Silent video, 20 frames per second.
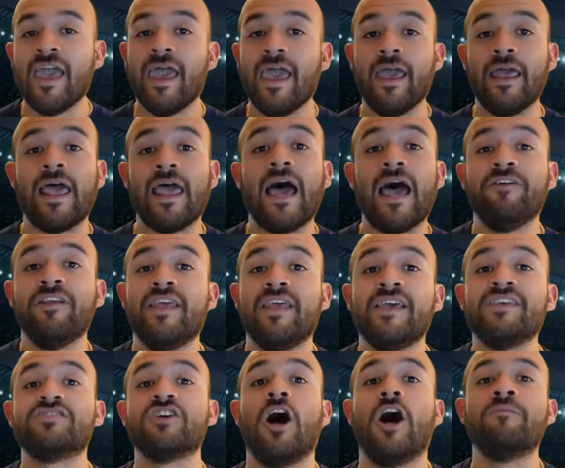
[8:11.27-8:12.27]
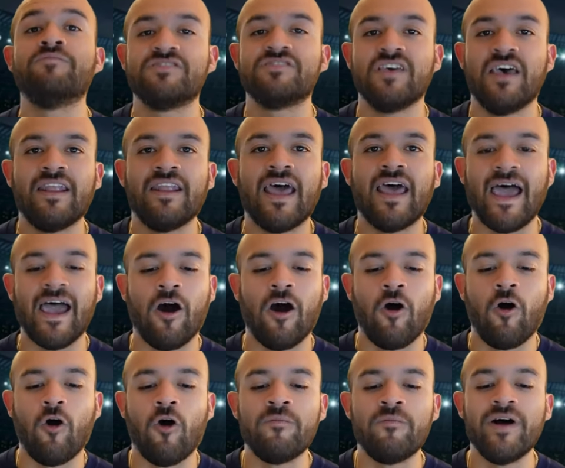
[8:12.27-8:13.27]
and have a nice upset at
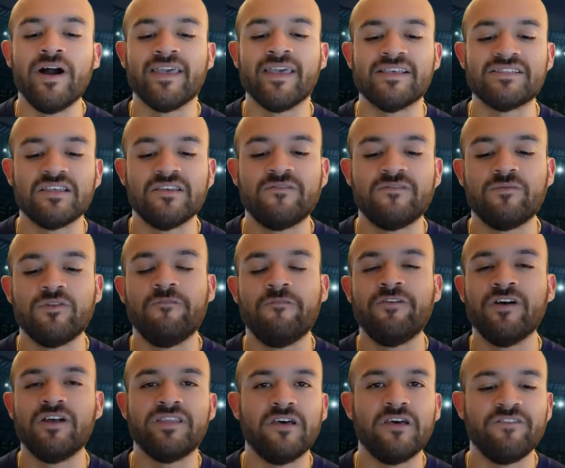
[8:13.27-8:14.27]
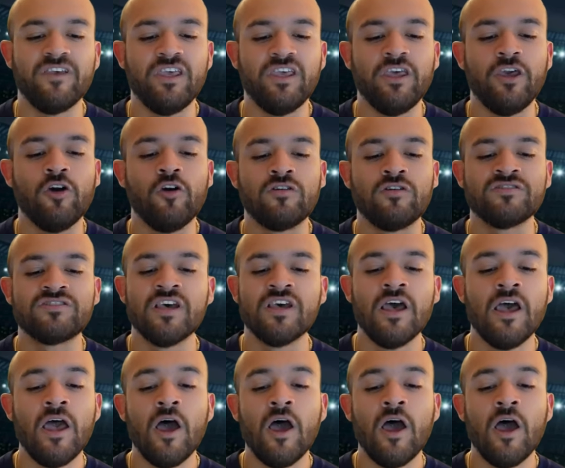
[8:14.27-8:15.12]
home against the Philadelphia Eagles